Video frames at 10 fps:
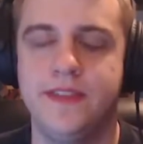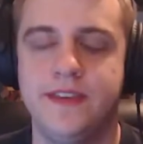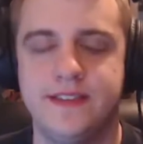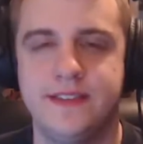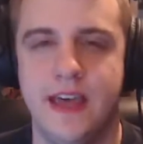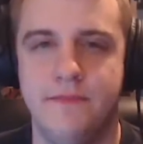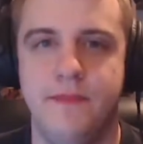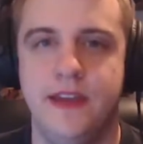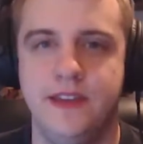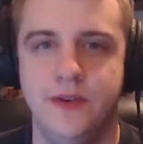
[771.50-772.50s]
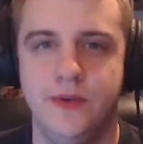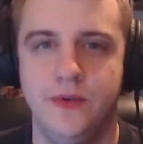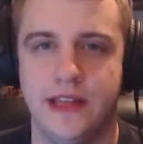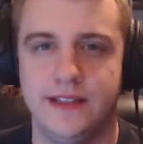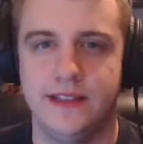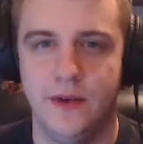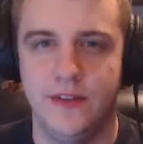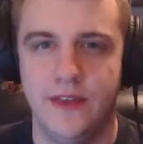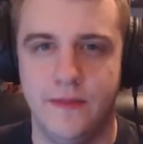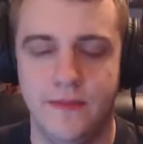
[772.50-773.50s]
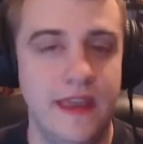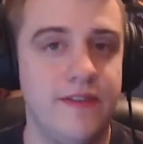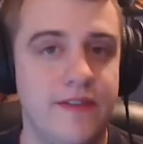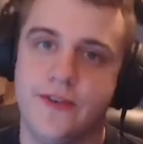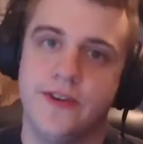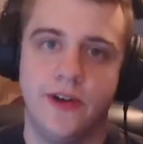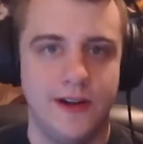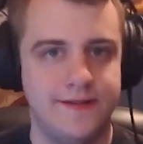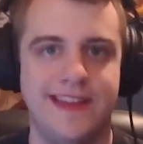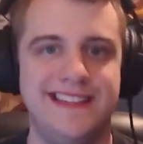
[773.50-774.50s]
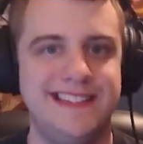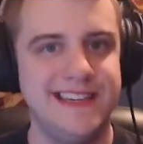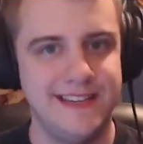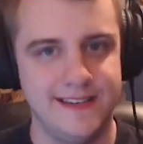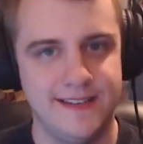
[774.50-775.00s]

this that made you like lower them even further if they did?